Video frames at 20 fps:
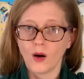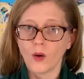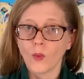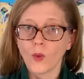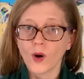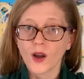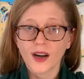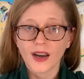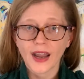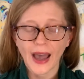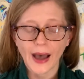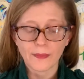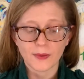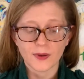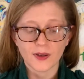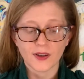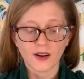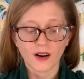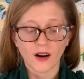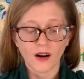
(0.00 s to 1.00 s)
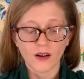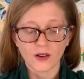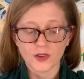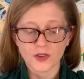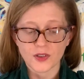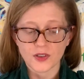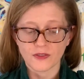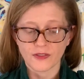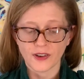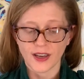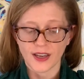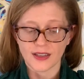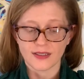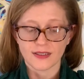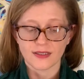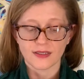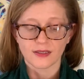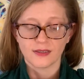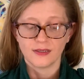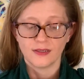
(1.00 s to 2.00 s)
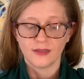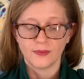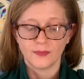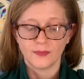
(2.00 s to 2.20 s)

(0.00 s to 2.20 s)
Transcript: What had happened to Carl's face?